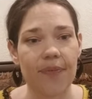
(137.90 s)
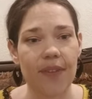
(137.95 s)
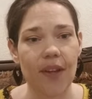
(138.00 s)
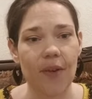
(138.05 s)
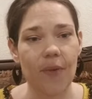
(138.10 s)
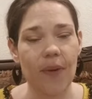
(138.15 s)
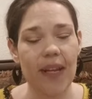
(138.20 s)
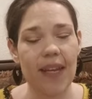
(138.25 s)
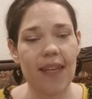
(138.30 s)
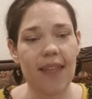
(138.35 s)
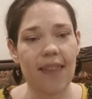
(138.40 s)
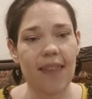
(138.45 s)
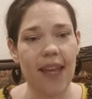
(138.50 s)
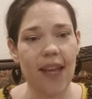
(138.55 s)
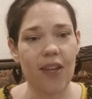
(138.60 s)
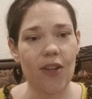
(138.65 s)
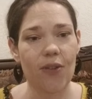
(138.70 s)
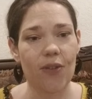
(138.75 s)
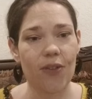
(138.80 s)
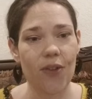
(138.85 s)
we
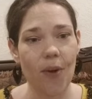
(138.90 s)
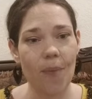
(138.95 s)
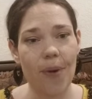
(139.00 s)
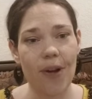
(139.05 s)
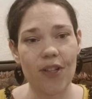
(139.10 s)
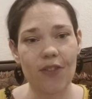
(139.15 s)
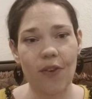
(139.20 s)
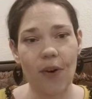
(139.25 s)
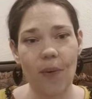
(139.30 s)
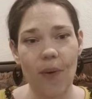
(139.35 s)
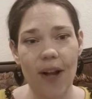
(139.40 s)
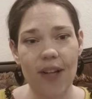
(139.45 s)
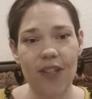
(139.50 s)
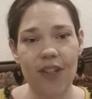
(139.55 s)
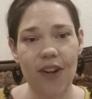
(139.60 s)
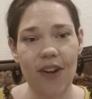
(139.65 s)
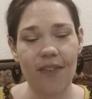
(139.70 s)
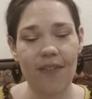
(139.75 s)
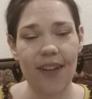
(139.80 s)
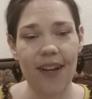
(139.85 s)
thank you so much for
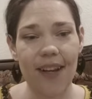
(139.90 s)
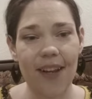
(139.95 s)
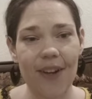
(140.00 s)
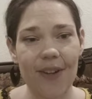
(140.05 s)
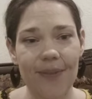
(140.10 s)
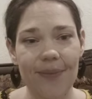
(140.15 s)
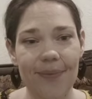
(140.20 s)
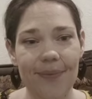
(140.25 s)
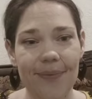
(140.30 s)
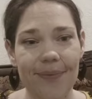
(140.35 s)
watching our video.